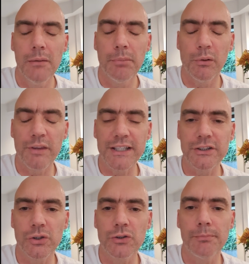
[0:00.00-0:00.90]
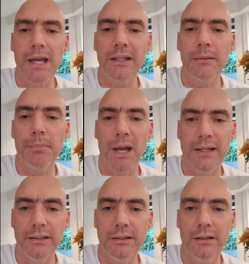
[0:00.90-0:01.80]
but this does make the
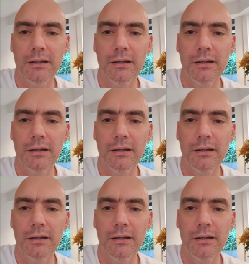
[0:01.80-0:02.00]
paint